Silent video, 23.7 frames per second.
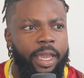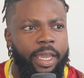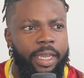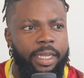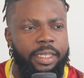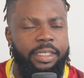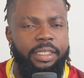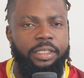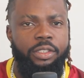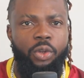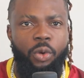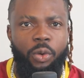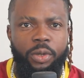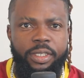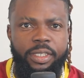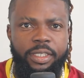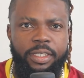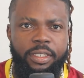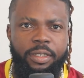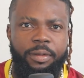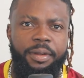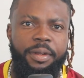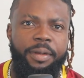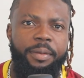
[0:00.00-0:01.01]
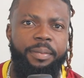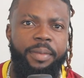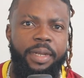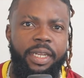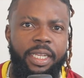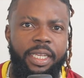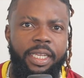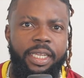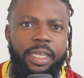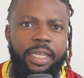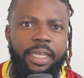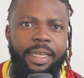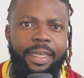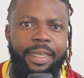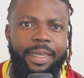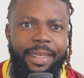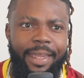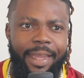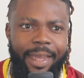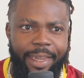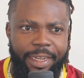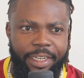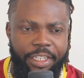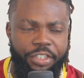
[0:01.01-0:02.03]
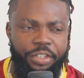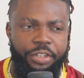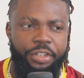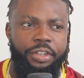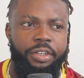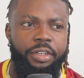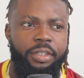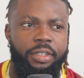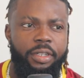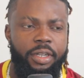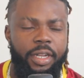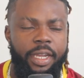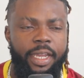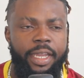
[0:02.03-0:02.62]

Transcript: It's noticeably lighter.